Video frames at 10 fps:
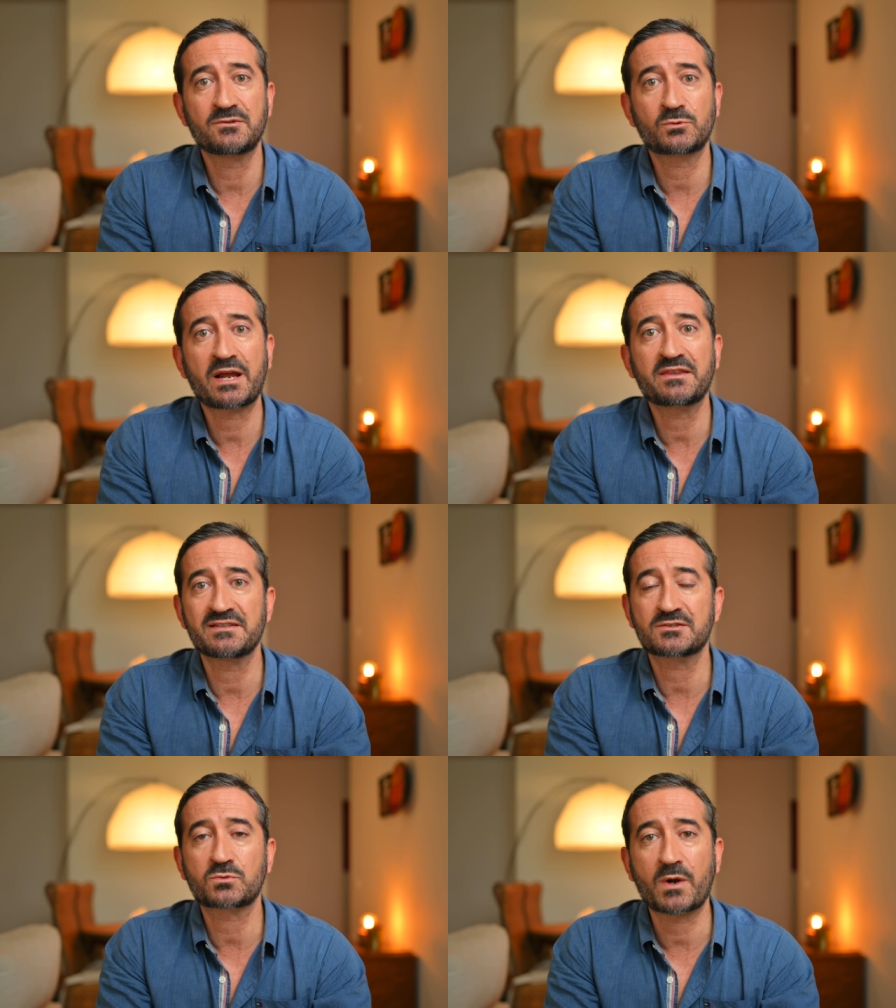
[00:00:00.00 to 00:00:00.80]
and red
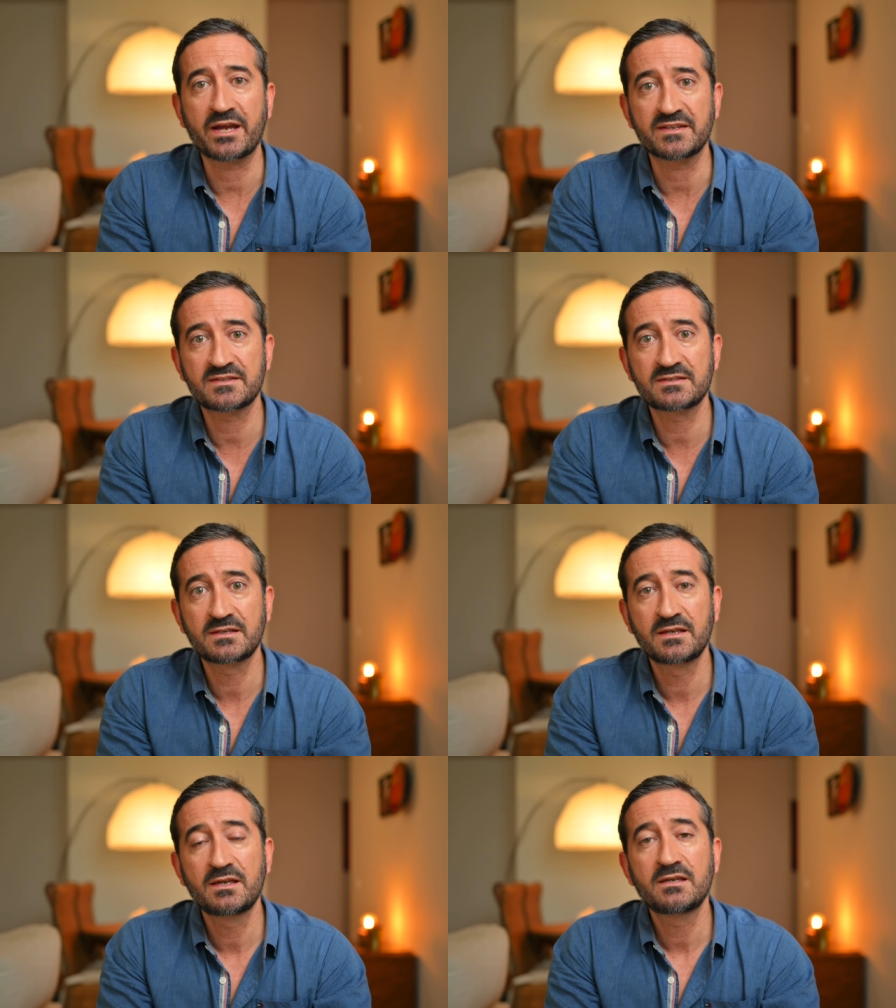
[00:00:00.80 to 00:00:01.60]
yeast rice,
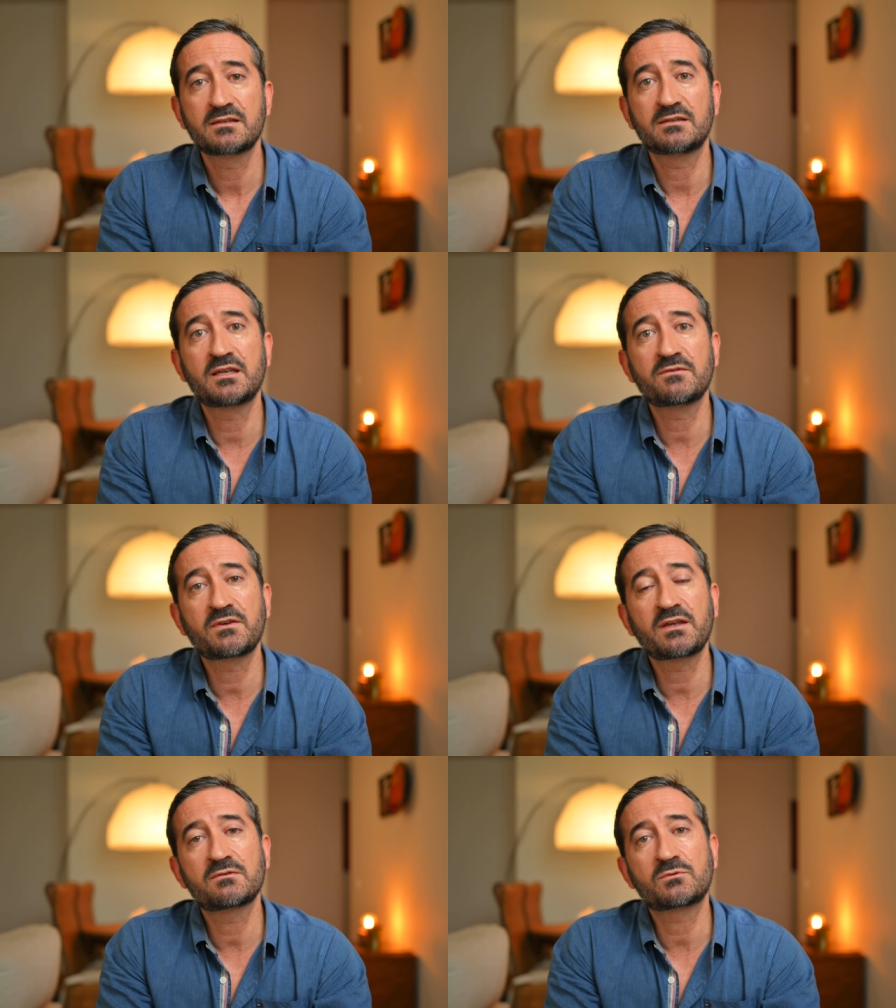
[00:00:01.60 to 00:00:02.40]

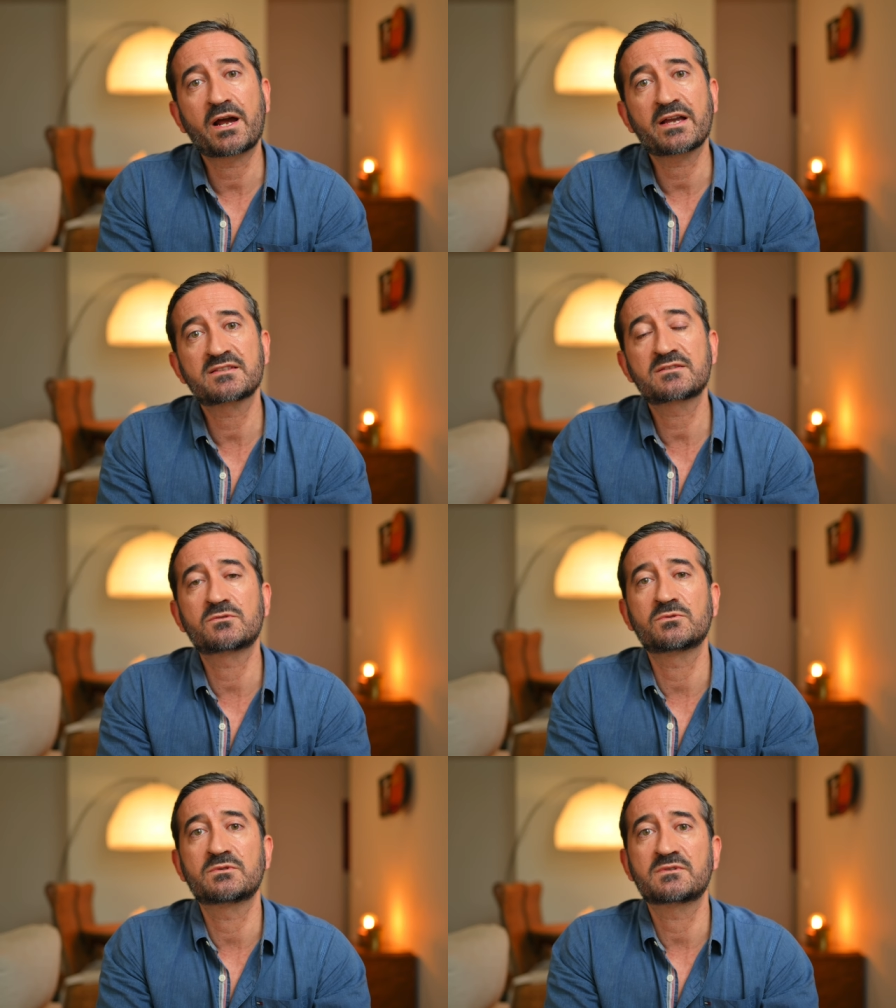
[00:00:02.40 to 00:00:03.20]
giving rise
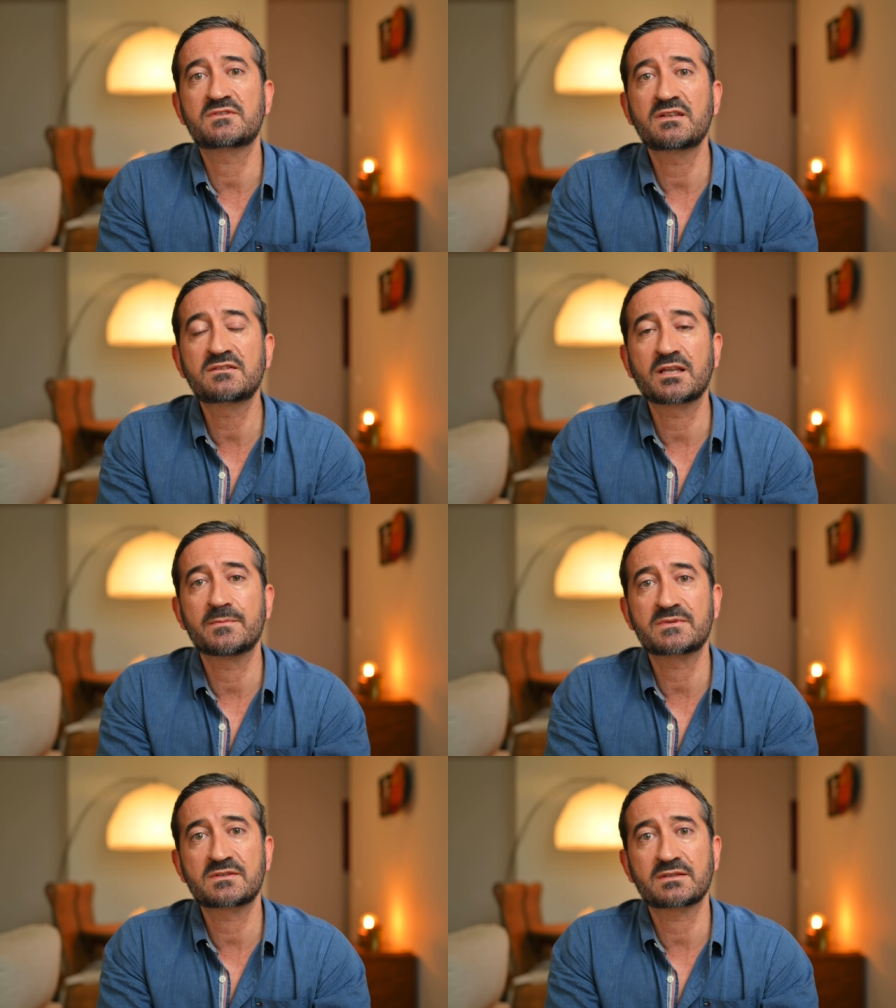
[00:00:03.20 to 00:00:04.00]
to
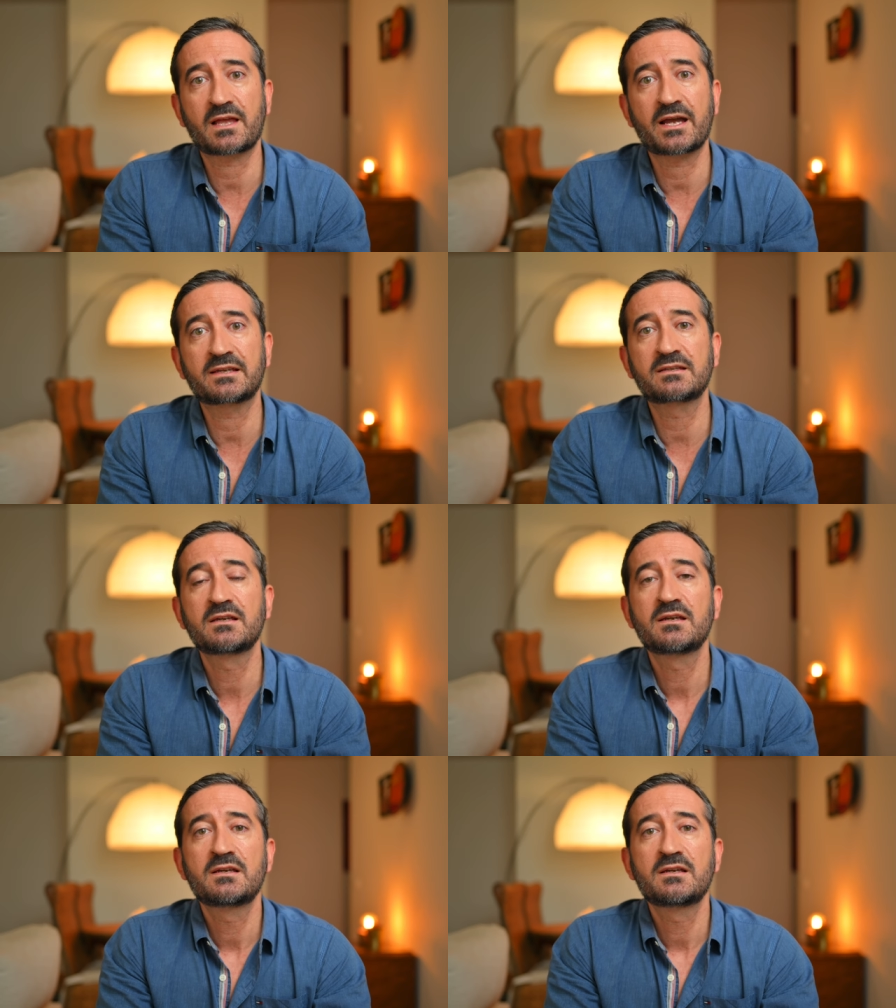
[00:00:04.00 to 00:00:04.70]
symptoms like